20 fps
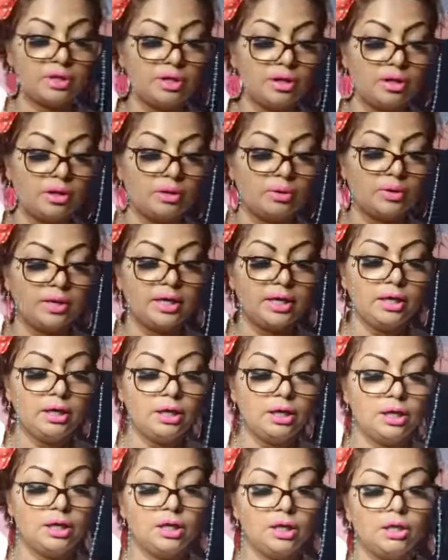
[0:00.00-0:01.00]
Okay,
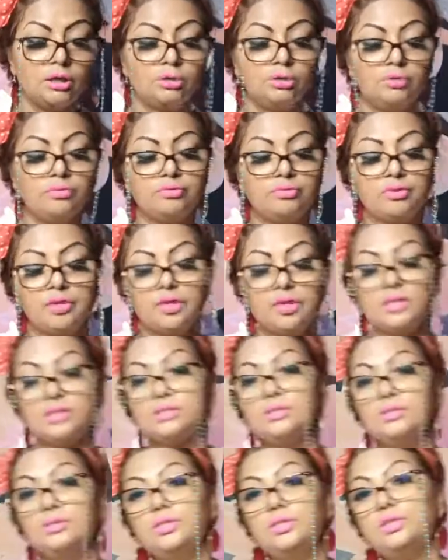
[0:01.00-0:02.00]
you feel as
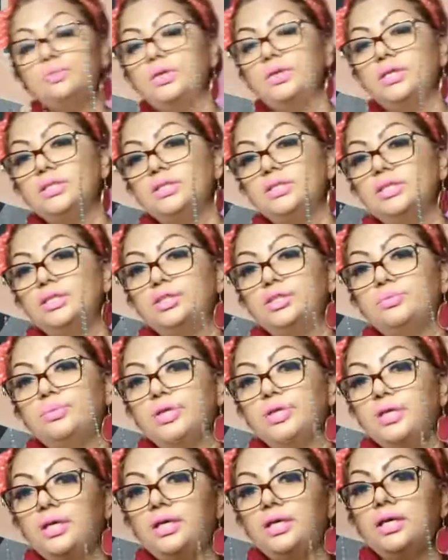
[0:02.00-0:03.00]
though this person is
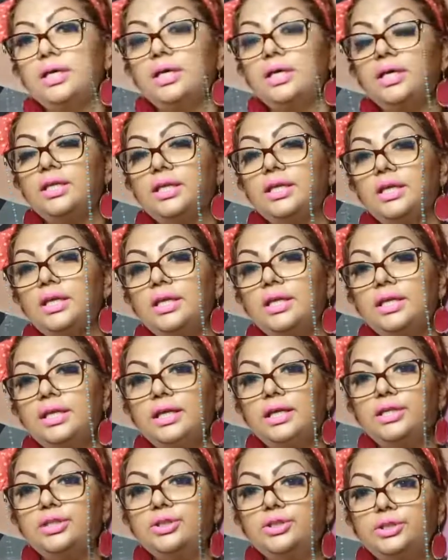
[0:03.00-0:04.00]
bringing in the healing
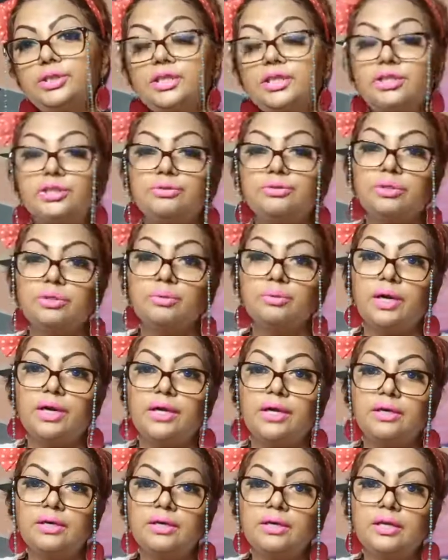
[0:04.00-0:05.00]
energy that you
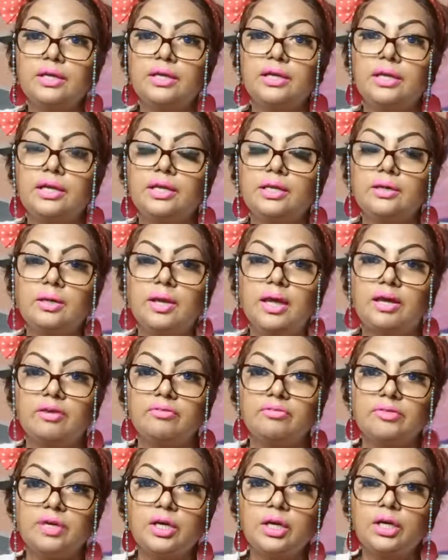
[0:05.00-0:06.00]
require in your life.
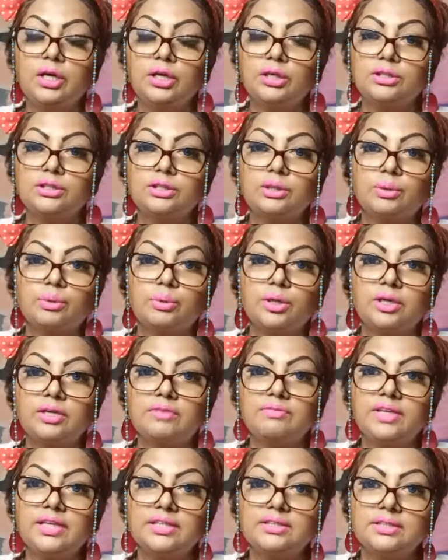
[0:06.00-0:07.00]
So
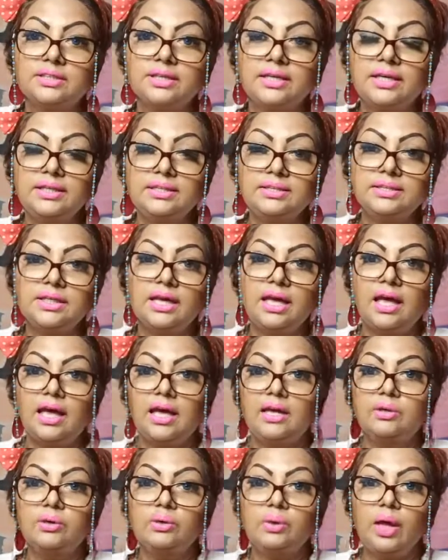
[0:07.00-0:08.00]
if that's the case,
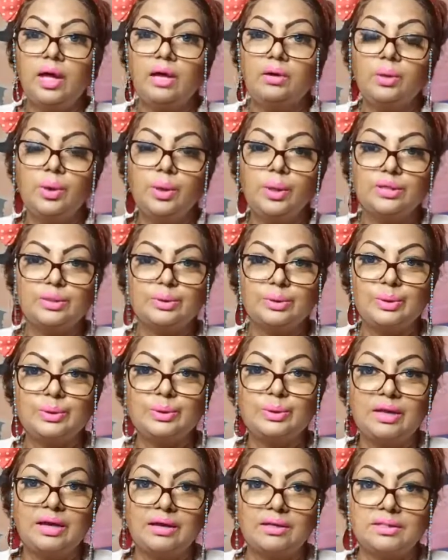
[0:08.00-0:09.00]
I don't know how long it's going
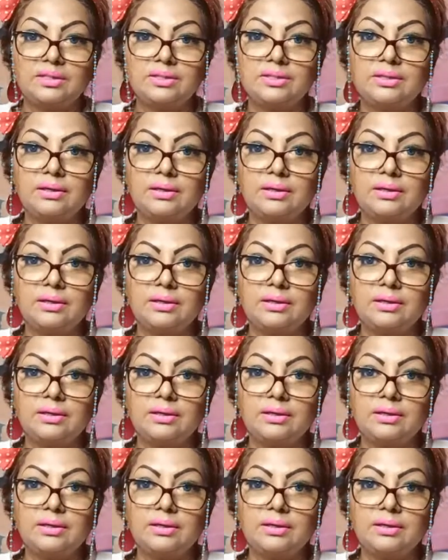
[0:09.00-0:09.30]
to last,